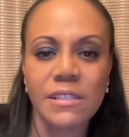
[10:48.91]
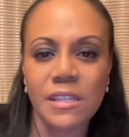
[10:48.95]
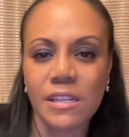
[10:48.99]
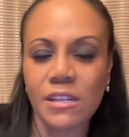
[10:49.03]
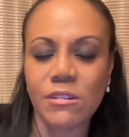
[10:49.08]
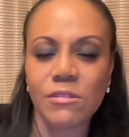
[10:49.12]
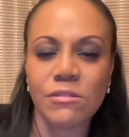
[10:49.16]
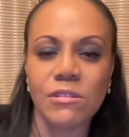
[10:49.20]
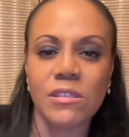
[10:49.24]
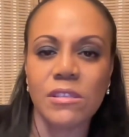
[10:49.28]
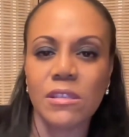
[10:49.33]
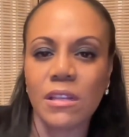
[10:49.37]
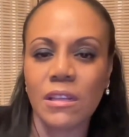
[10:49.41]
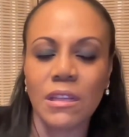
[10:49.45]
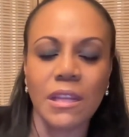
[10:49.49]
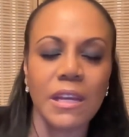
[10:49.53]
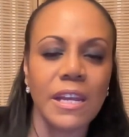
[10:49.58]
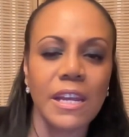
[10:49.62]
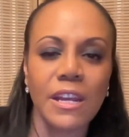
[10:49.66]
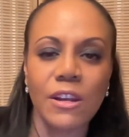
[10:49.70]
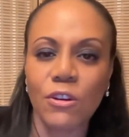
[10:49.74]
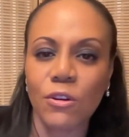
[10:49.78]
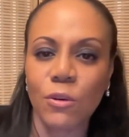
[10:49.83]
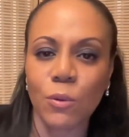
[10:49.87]
here's the
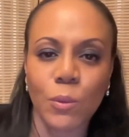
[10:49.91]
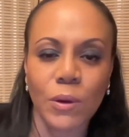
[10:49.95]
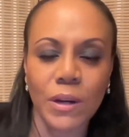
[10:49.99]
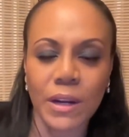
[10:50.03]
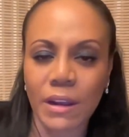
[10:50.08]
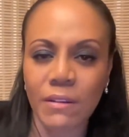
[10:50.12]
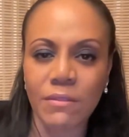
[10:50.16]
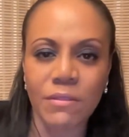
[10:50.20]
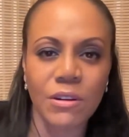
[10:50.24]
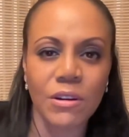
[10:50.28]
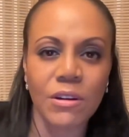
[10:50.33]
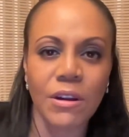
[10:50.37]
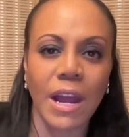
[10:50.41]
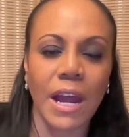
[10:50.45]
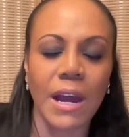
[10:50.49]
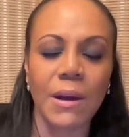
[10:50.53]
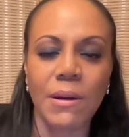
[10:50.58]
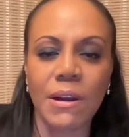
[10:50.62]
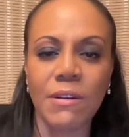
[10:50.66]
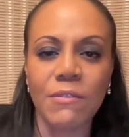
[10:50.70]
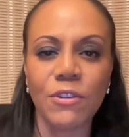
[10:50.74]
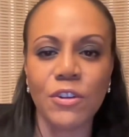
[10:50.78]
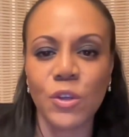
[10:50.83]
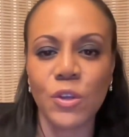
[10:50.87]
link or whatever,
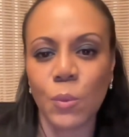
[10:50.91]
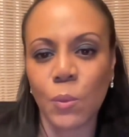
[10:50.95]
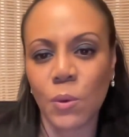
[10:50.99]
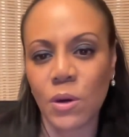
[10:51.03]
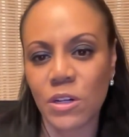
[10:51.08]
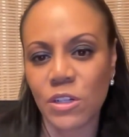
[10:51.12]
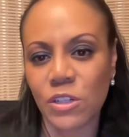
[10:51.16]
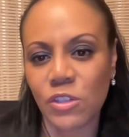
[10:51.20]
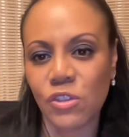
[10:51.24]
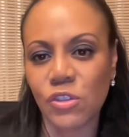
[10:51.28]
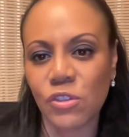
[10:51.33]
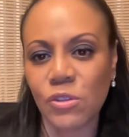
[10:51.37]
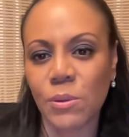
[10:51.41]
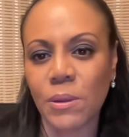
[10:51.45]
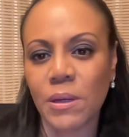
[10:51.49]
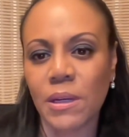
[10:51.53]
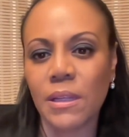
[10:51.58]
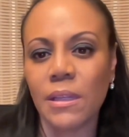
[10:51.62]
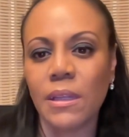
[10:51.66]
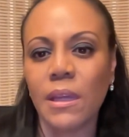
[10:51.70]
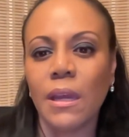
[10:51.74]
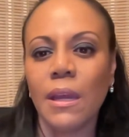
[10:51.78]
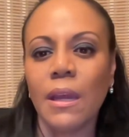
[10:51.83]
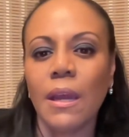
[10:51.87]
however you want to do
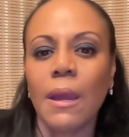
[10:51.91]
it.